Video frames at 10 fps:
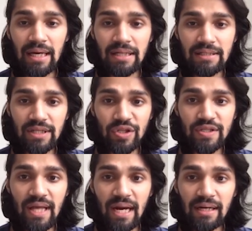such
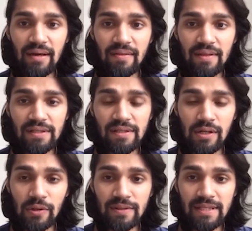that this
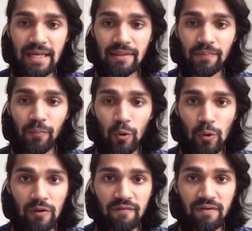looks like the
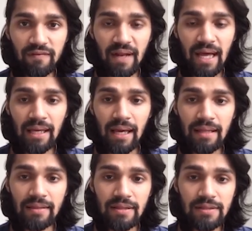pole of the flag,
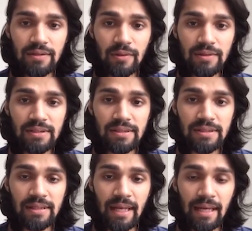and this
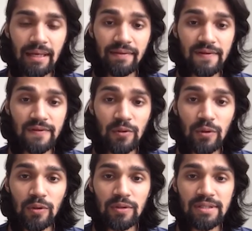
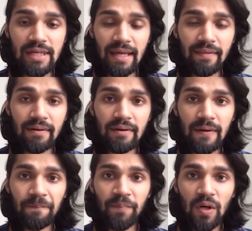zone looks like the
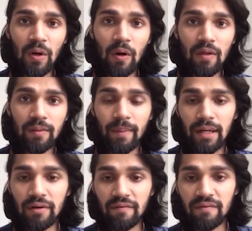cloth
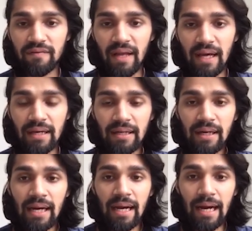part of the flag.
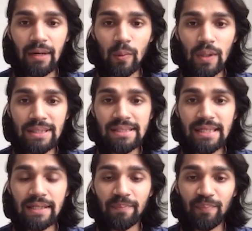And once
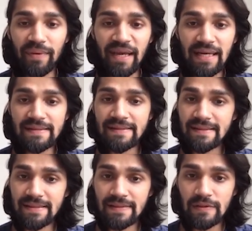it breaks
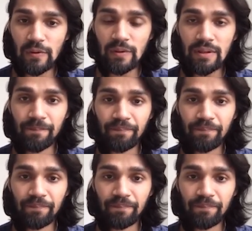this zone,